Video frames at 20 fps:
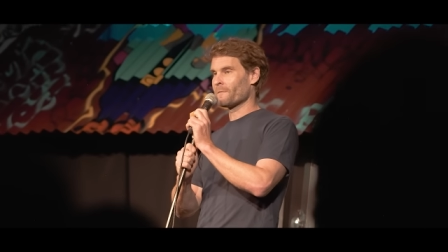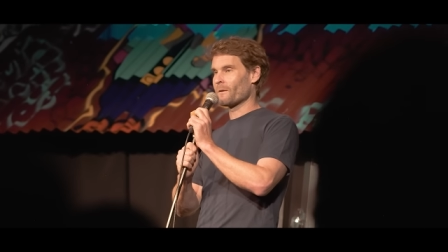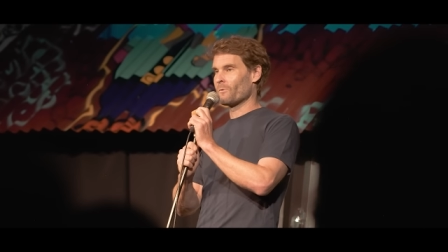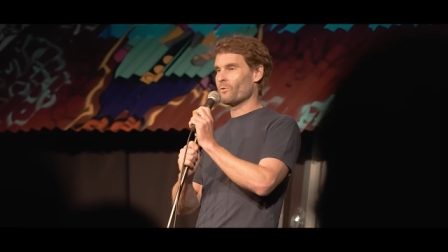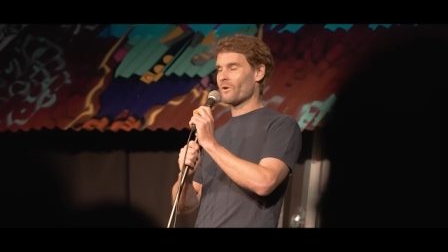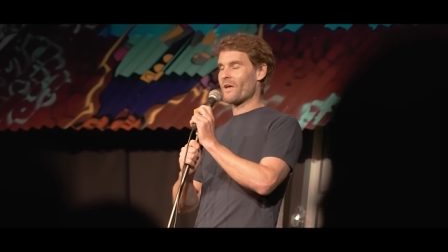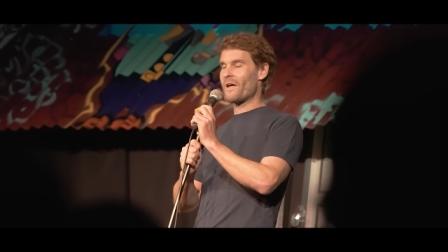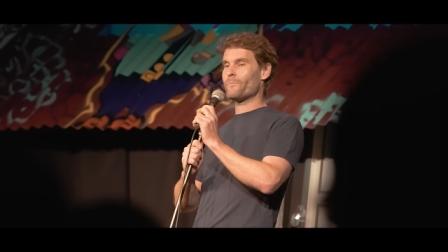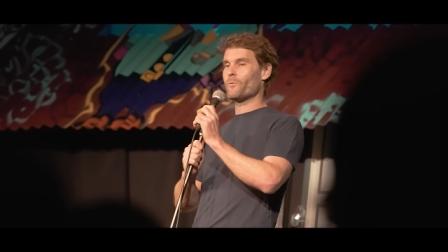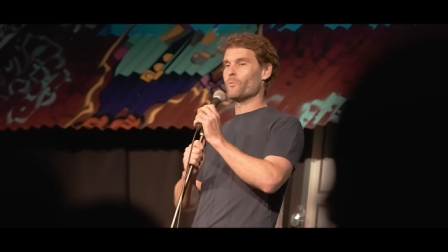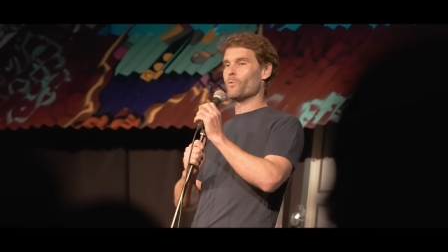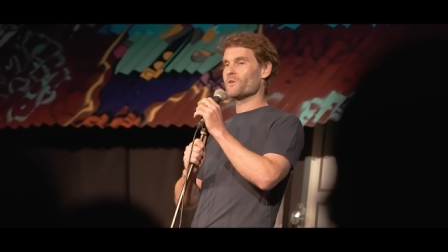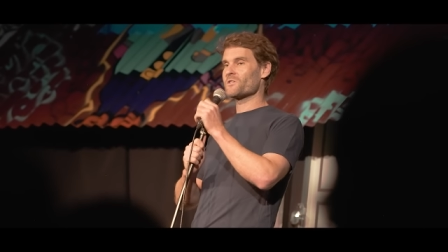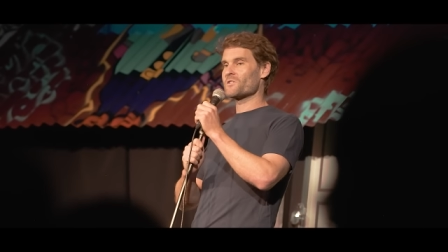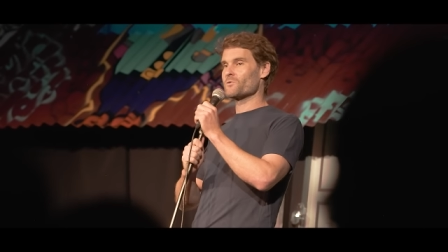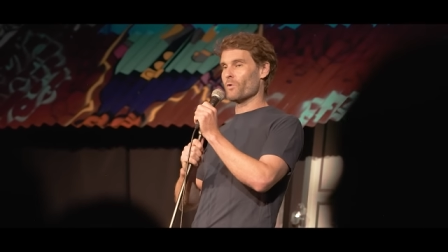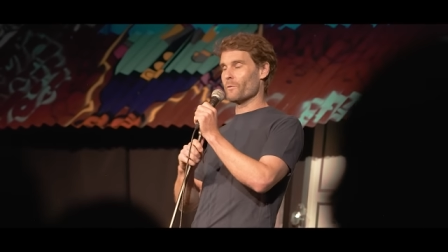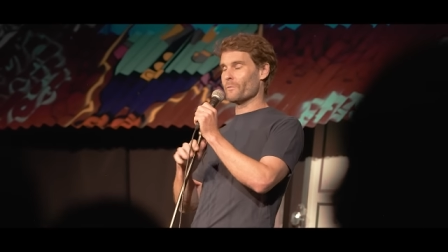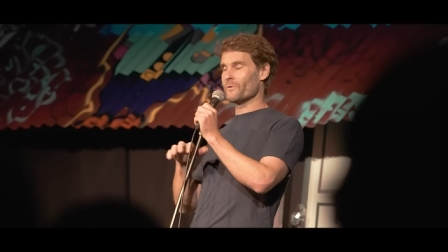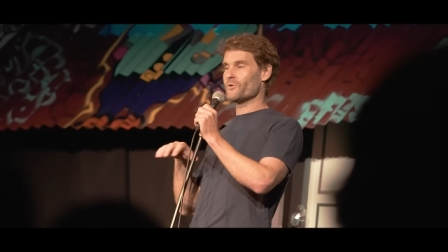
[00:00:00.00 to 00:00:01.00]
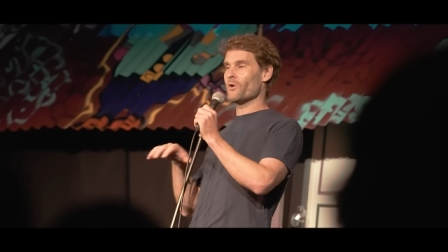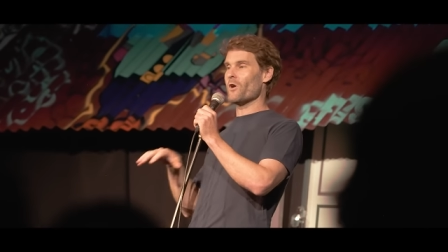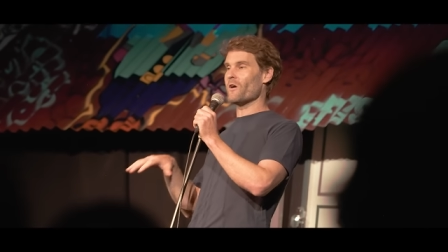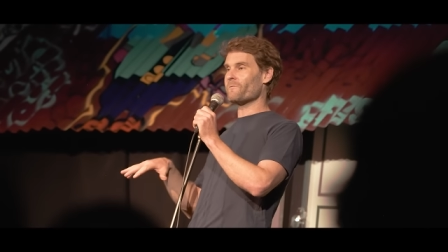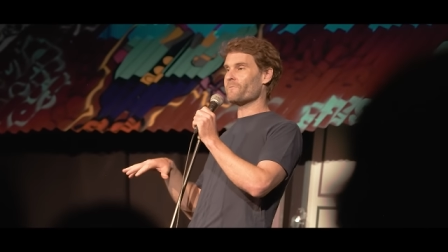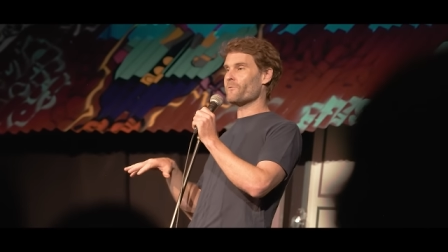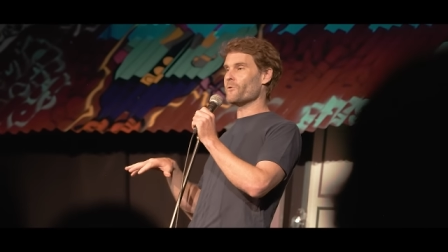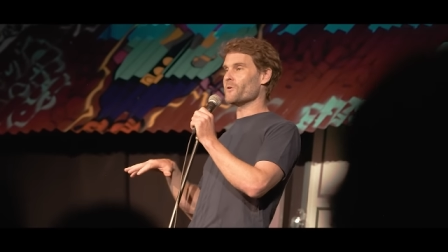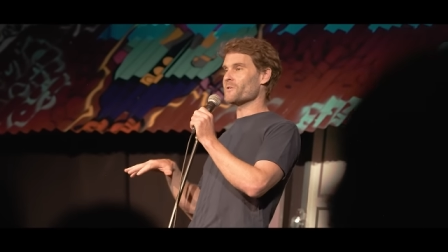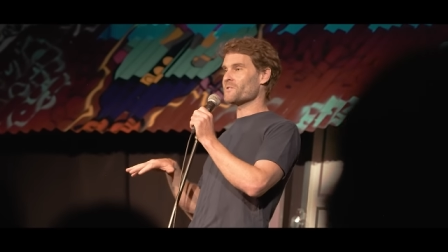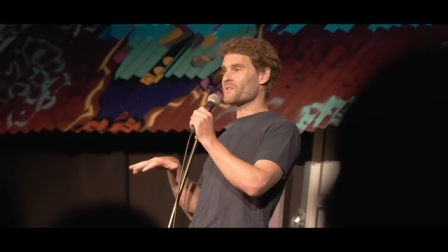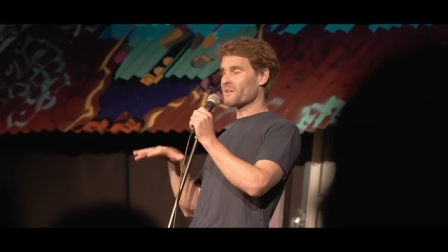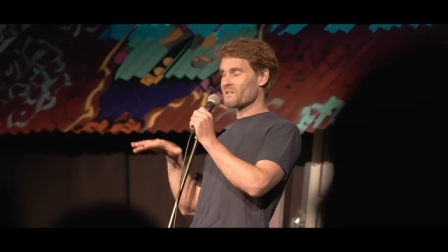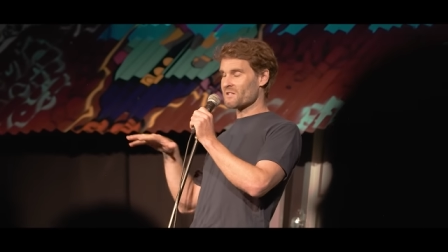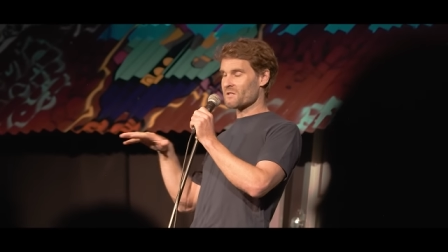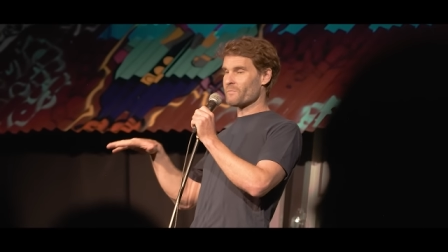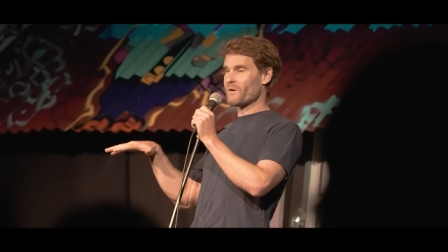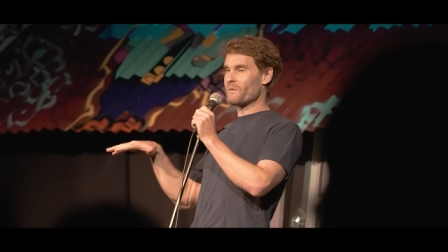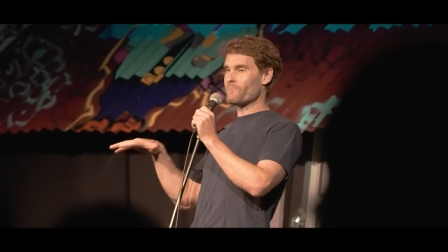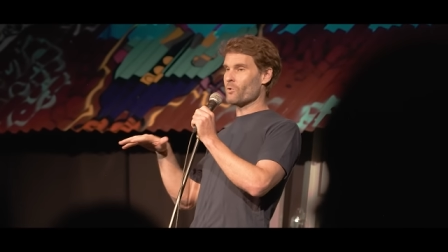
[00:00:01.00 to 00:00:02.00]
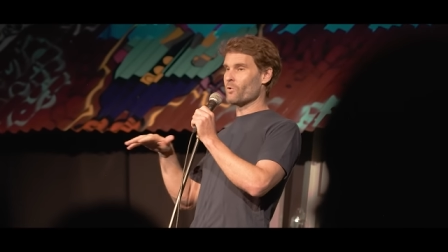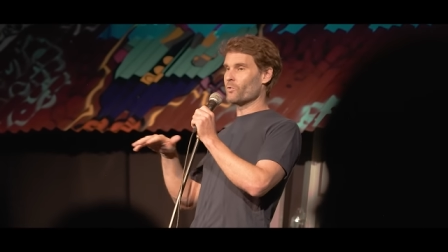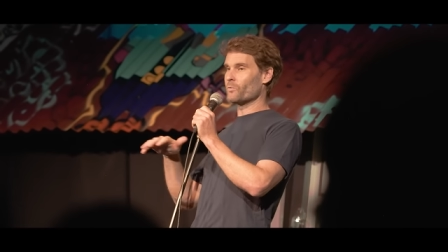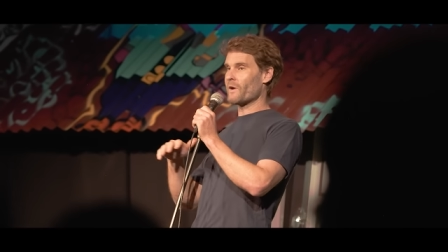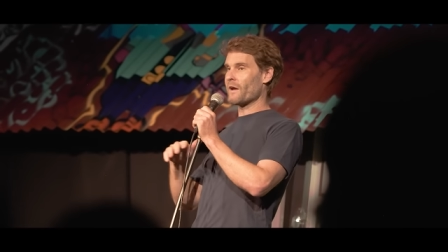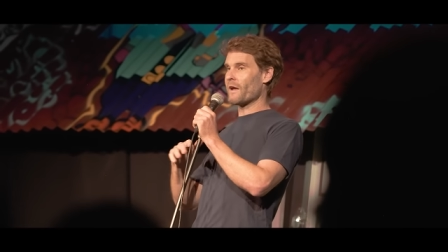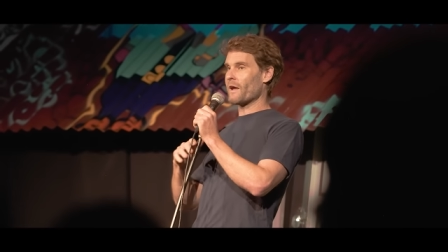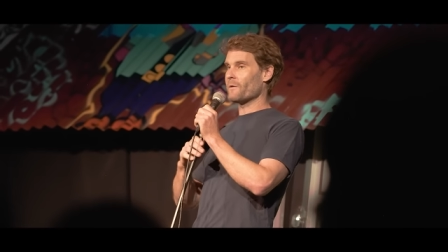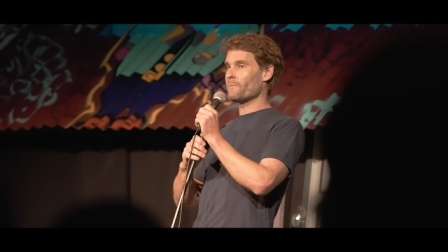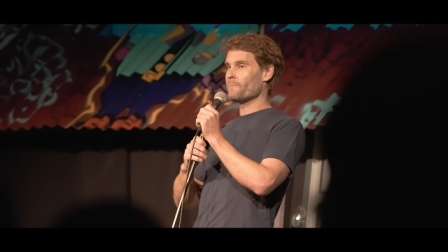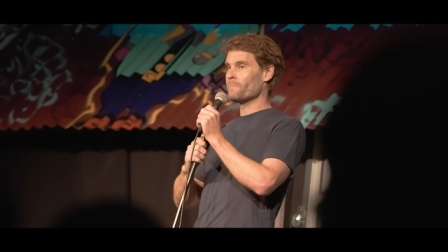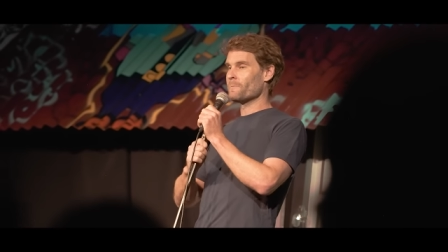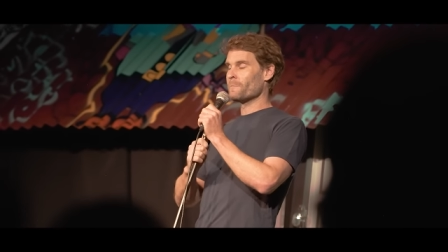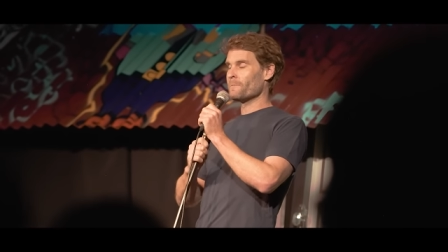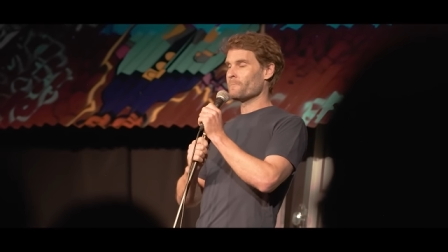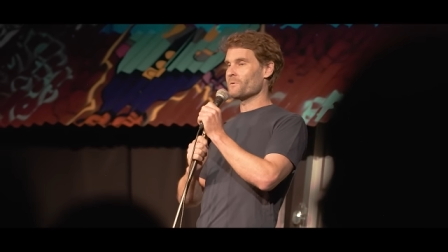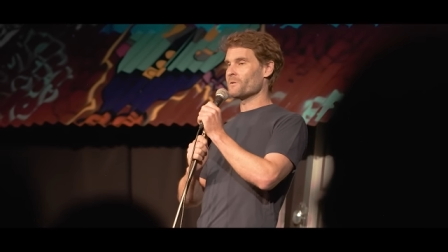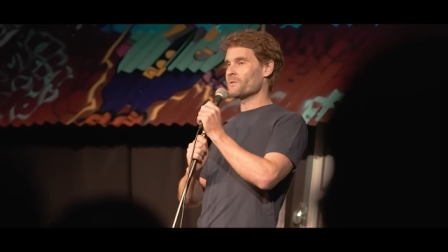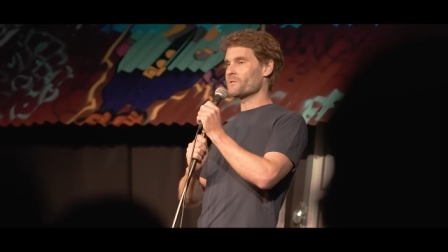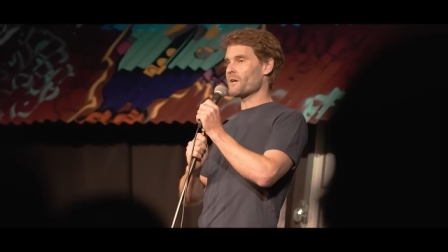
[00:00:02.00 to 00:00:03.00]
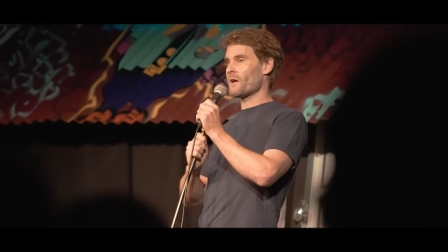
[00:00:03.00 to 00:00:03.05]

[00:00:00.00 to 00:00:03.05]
What happened was the woman died first. That is a bit more rare. But